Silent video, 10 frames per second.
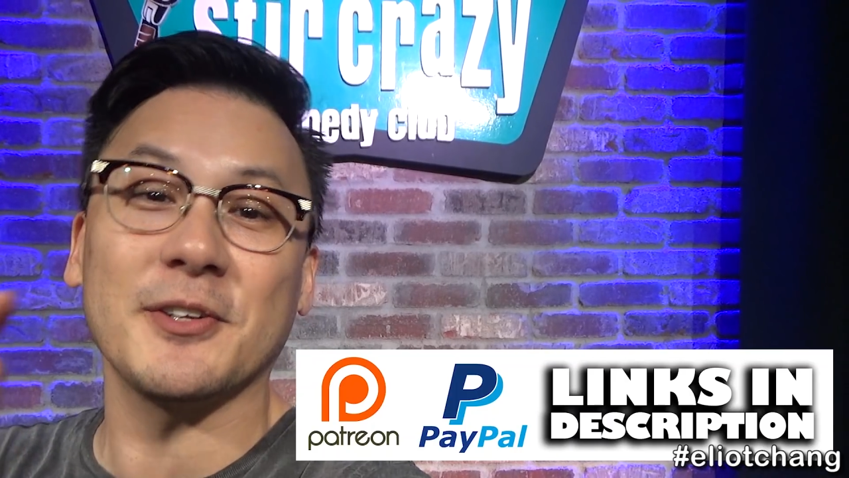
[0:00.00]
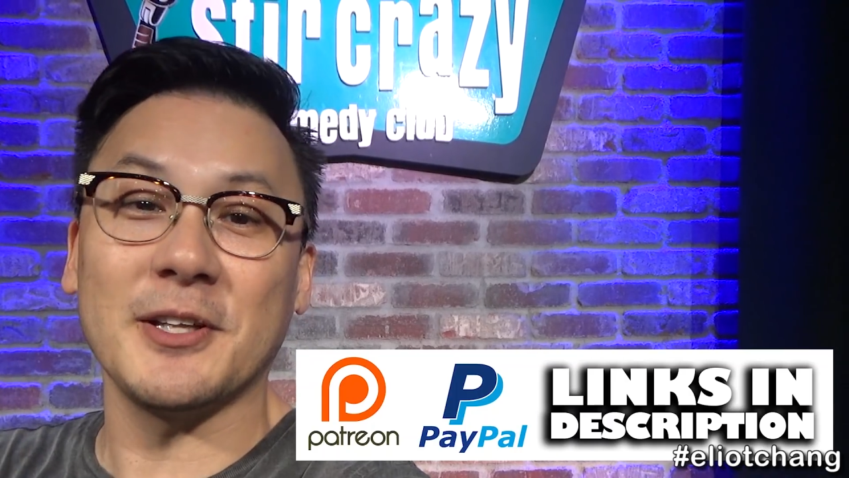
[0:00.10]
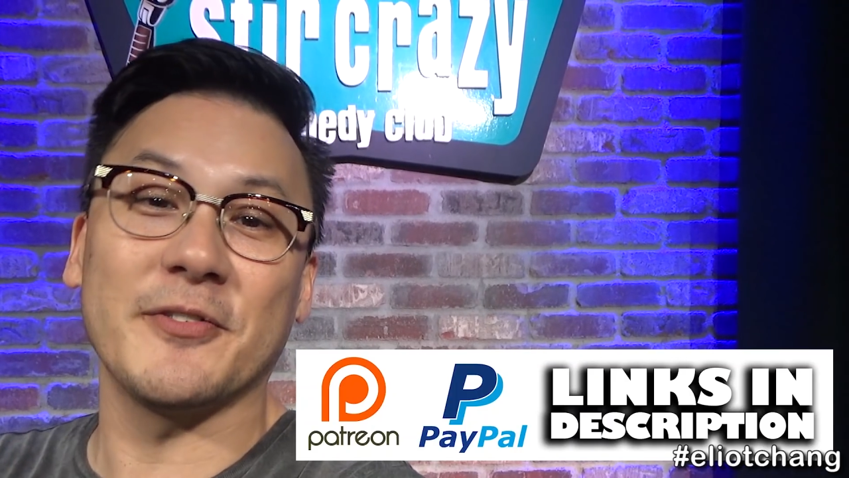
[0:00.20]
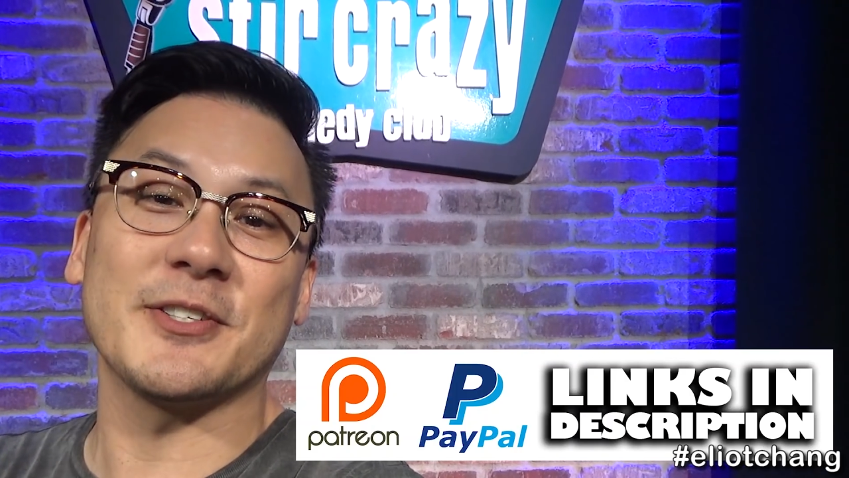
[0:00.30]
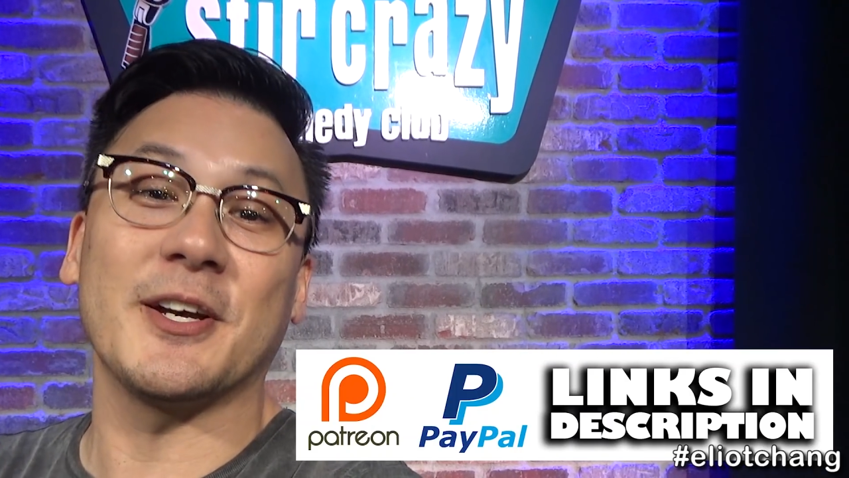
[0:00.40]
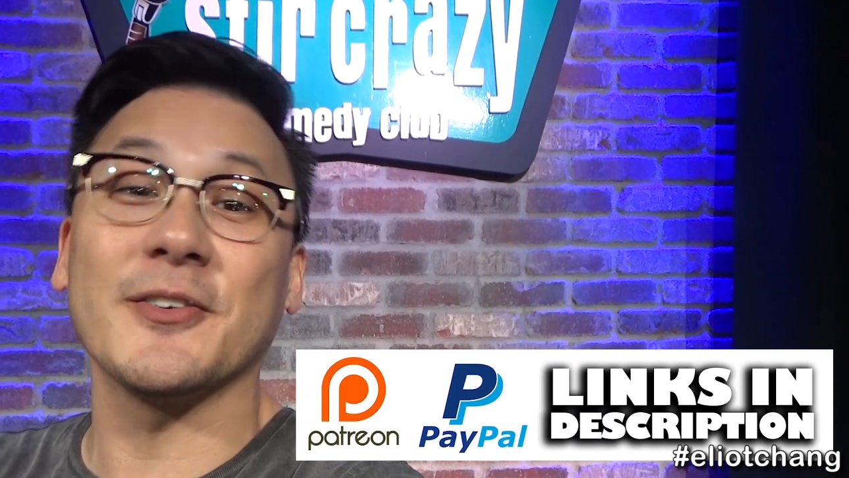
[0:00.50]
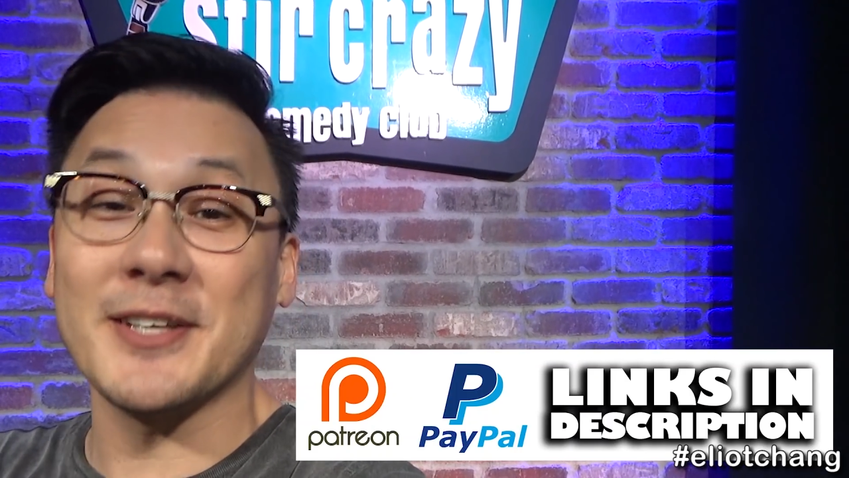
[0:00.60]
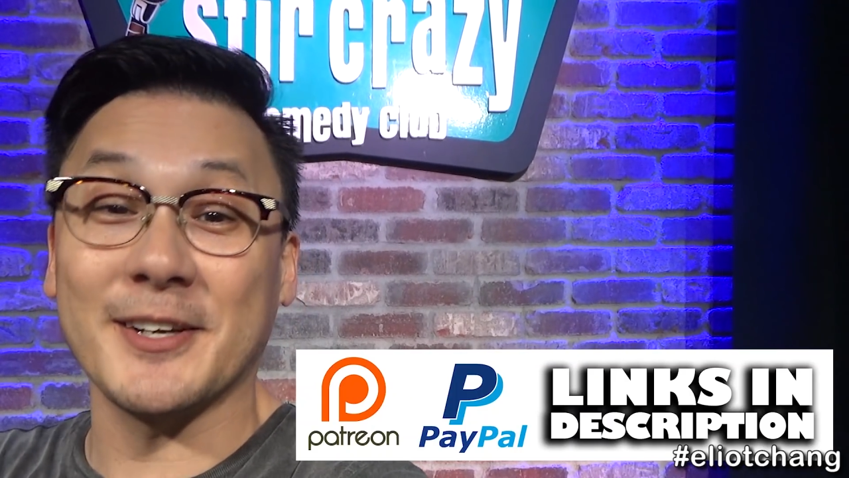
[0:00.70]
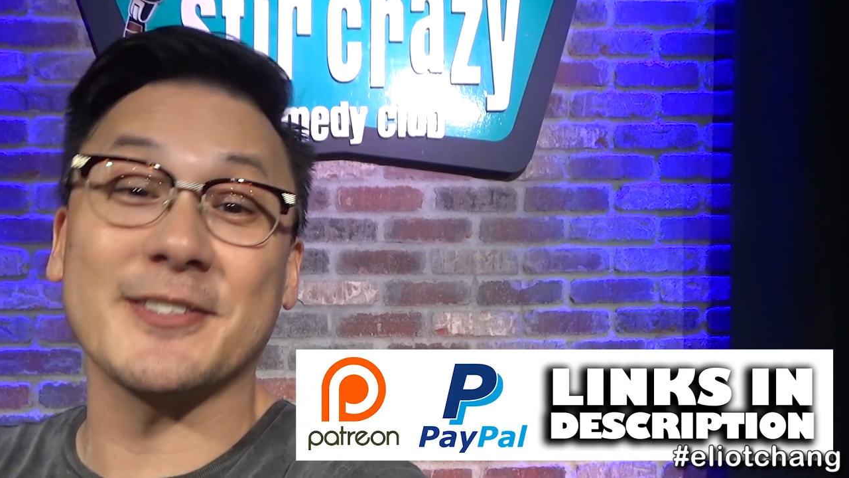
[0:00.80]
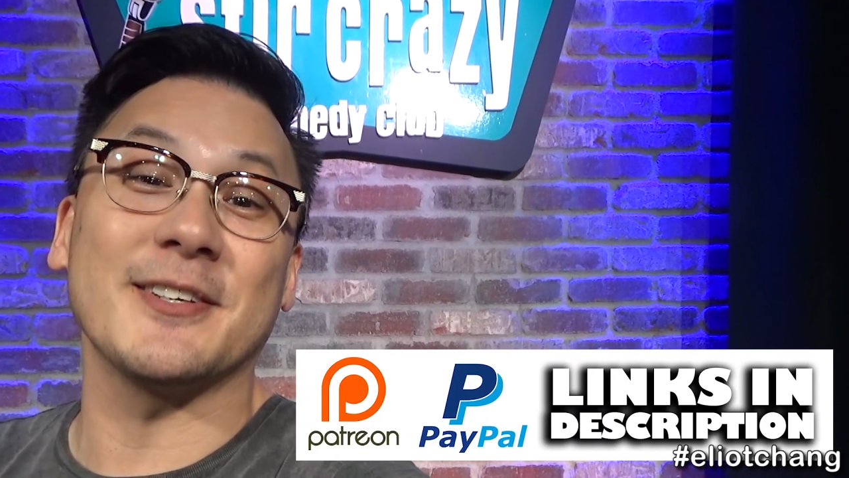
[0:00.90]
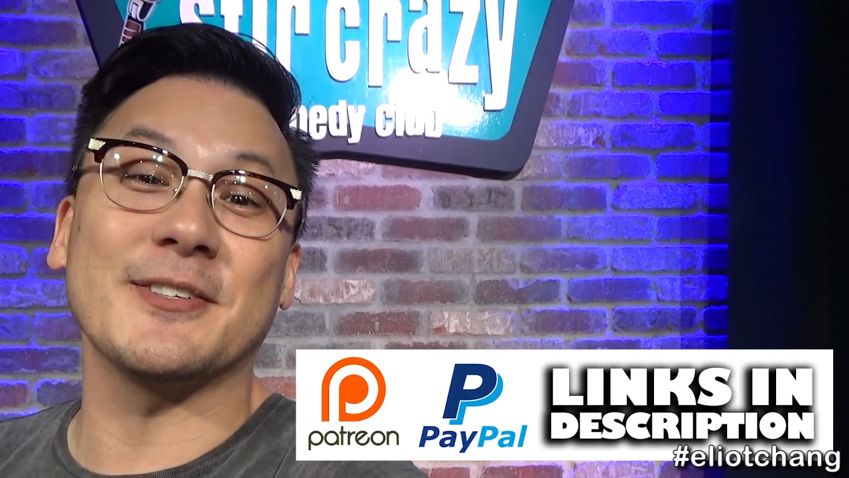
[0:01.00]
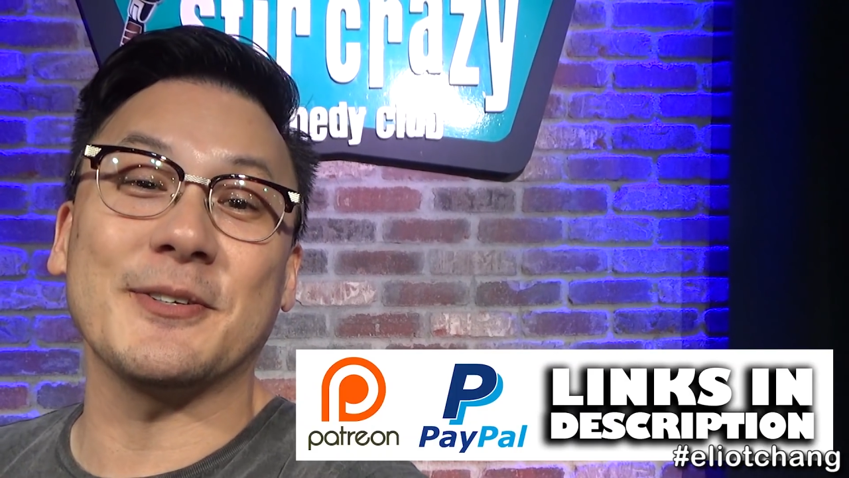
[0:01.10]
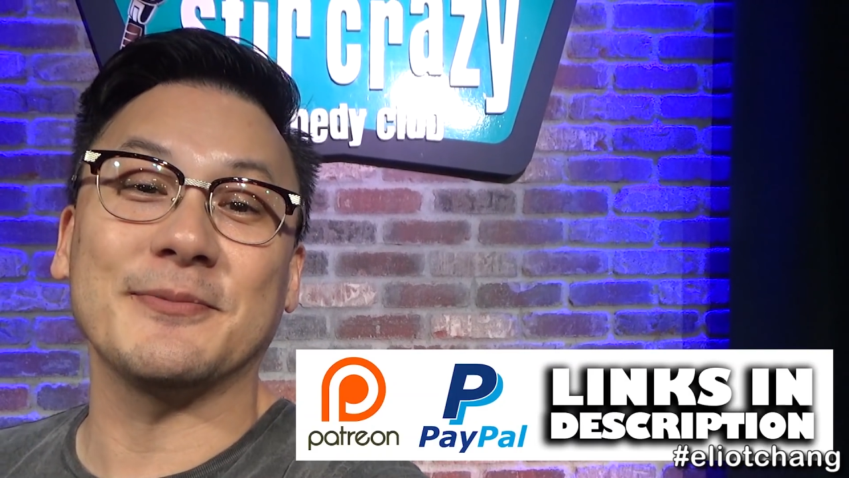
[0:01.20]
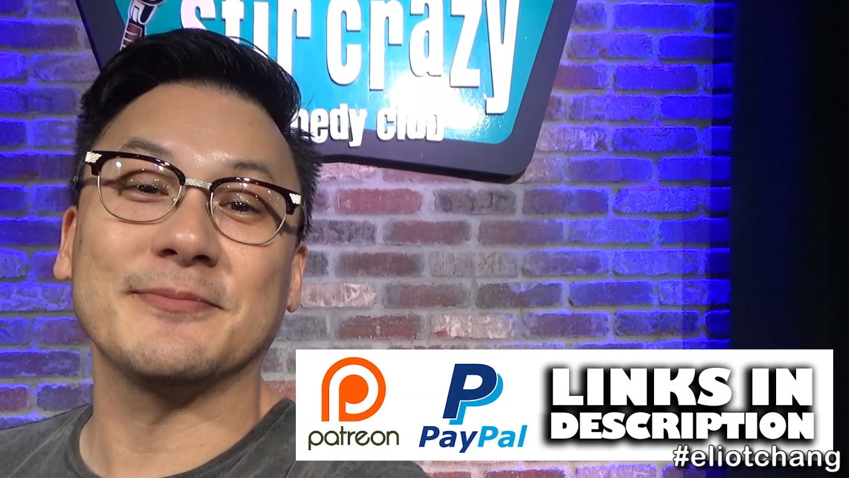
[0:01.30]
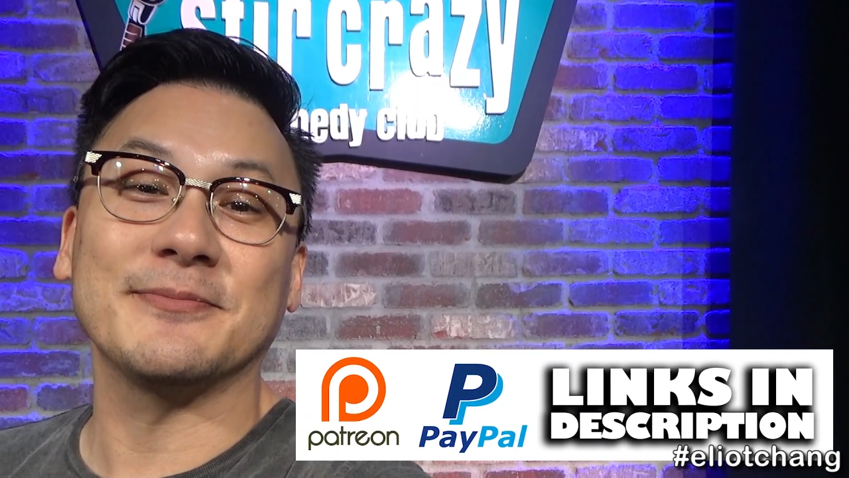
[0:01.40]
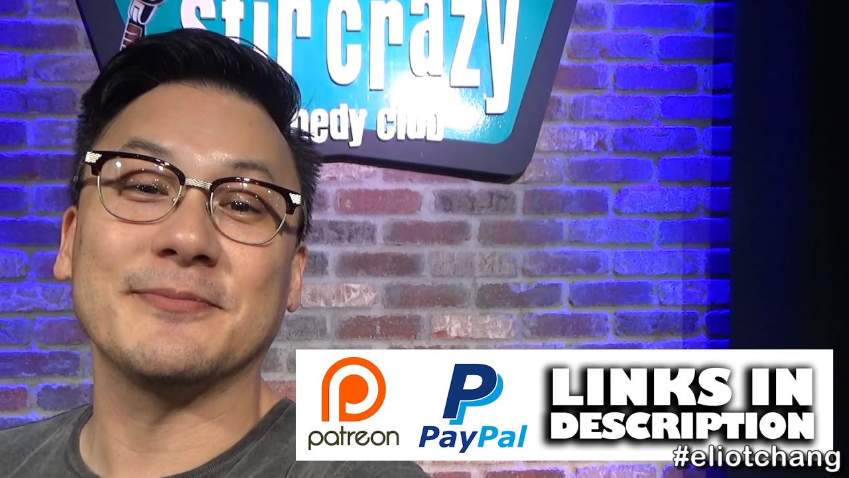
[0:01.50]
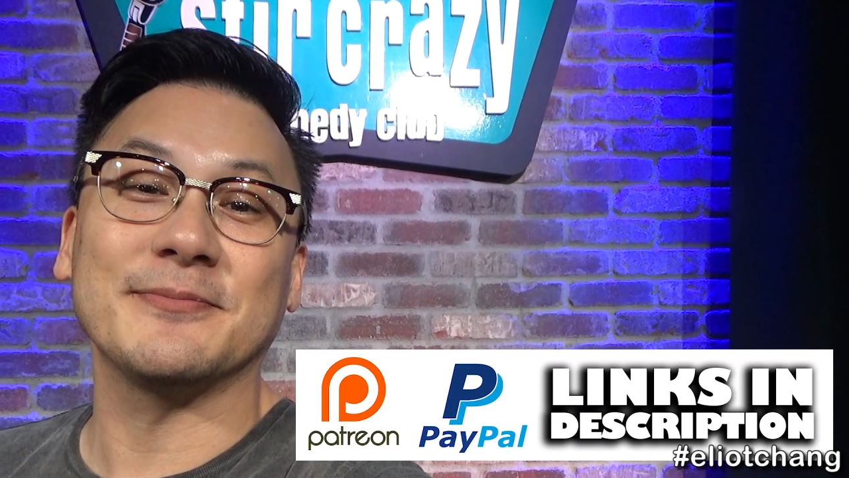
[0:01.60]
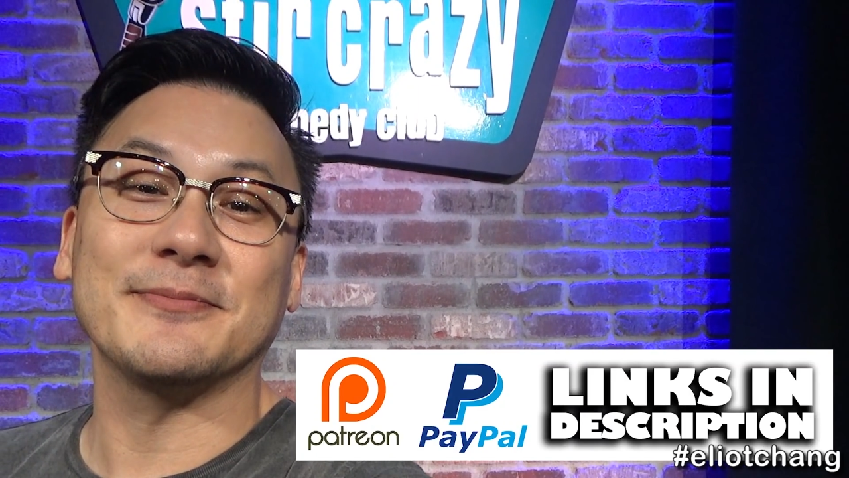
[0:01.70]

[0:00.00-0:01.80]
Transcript: love yourselves, and I'll see you soon.